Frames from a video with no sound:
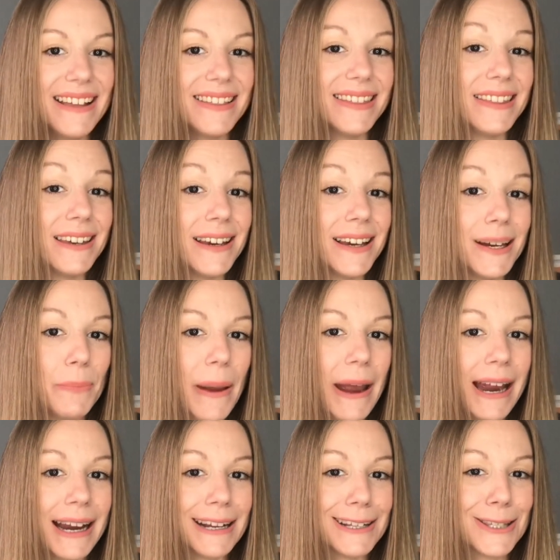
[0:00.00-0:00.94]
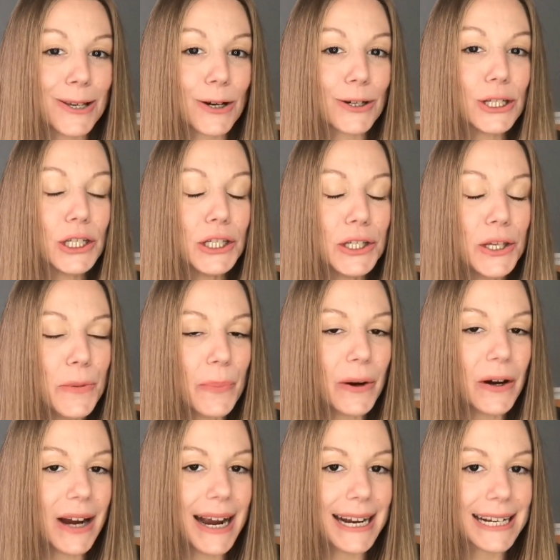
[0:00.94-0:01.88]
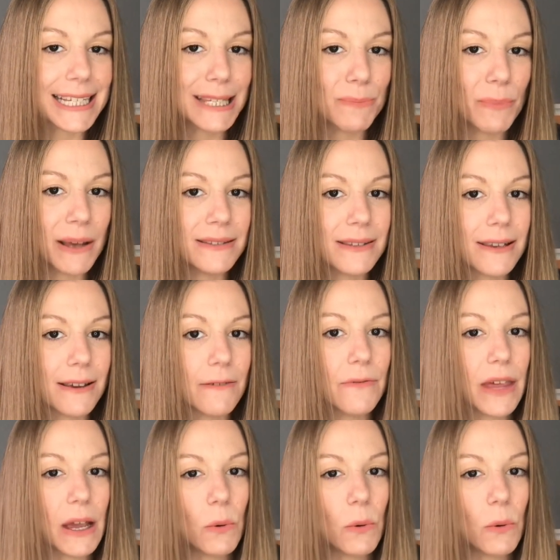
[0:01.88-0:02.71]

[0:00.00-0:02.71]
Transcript: The pans are super expensive.